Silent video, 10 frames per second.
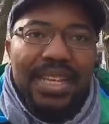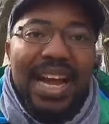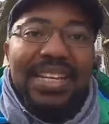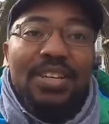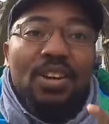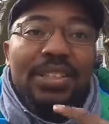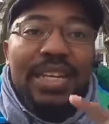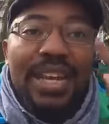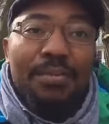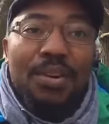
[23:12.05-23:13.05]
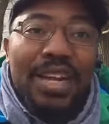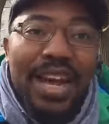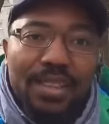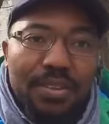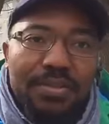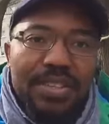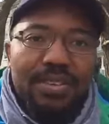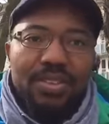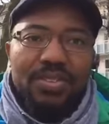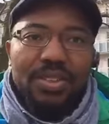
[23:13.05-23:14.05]
I did not take that money out of this
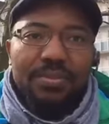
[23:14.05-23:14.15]
country,